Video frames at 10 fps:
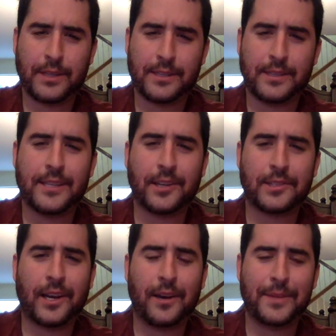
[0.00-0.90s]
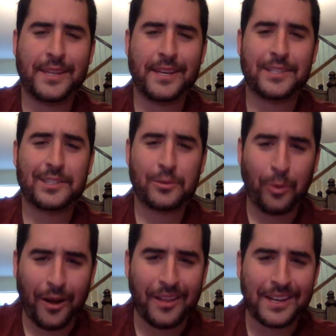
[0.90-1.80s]
needs to tell Tommy that it's
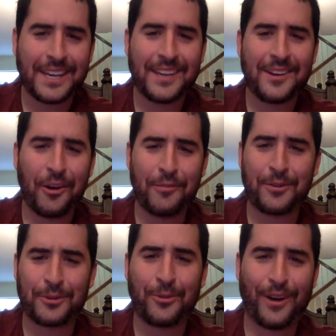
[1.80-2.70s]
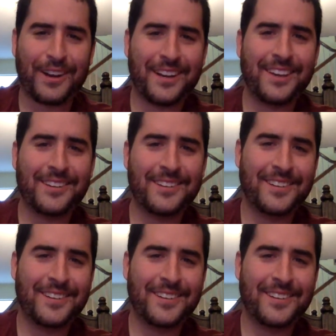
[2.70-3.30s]
quality over quantity.